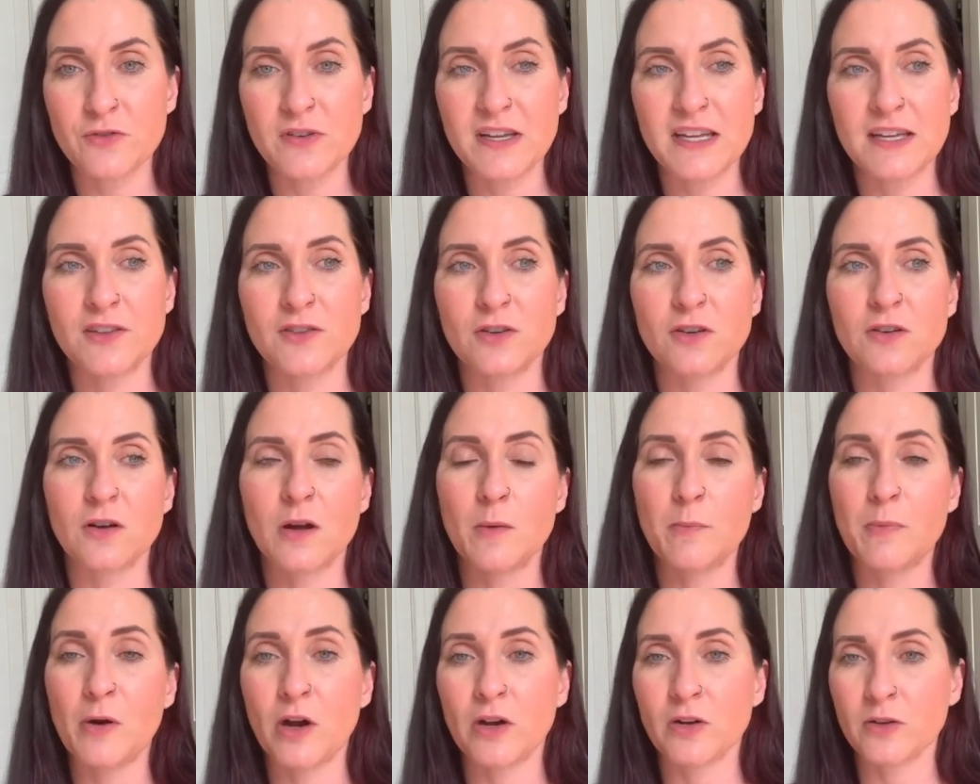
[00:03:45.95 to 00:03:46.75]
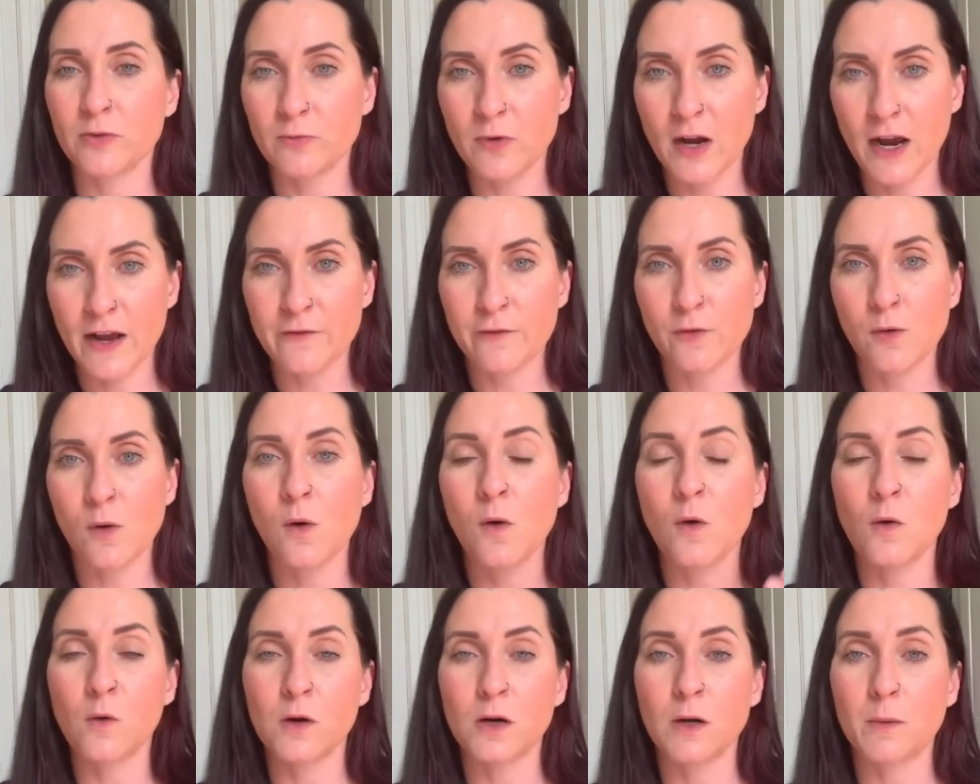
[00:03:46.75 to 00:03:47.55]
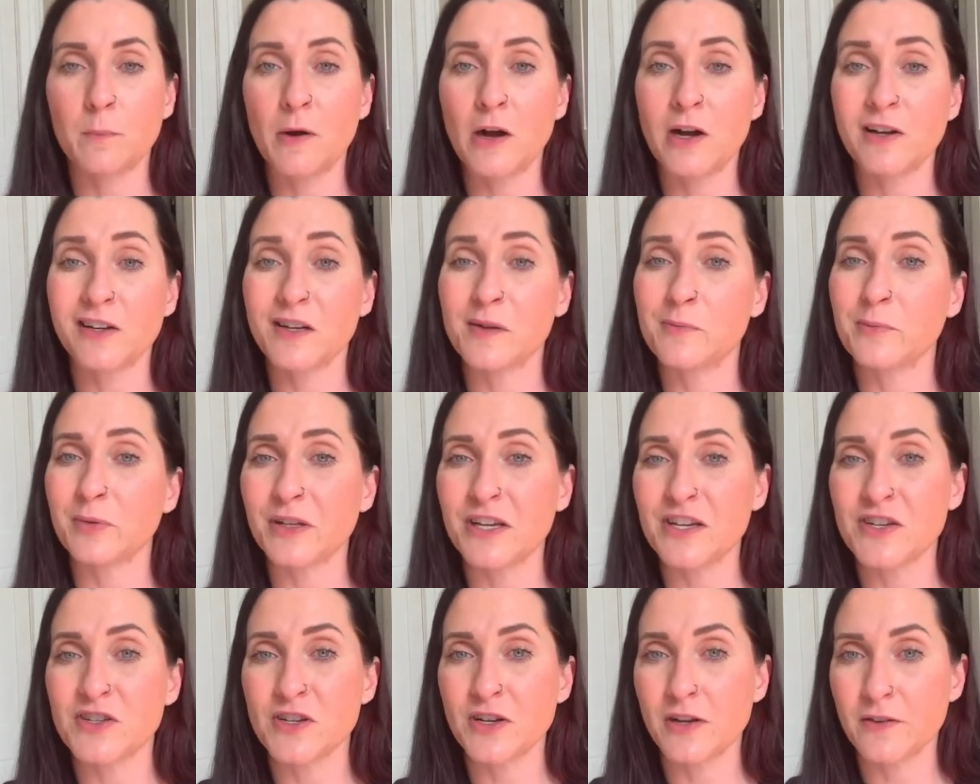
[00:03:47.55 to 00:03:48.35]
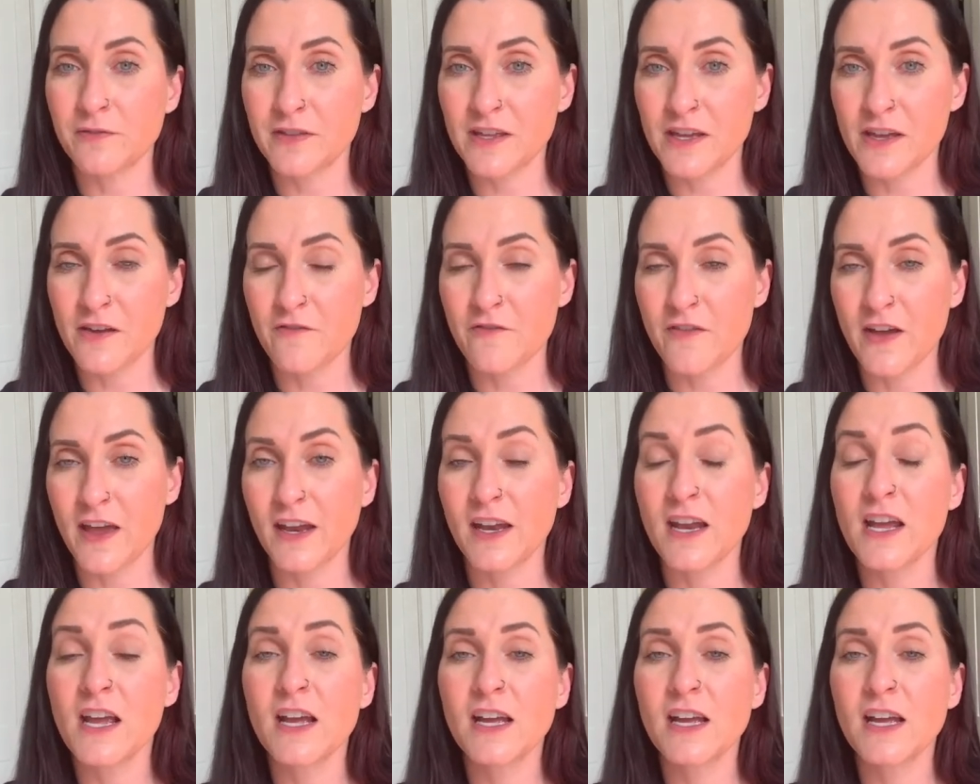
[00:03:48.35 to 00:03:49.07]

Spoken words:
either upon arrival or upon completion of the event.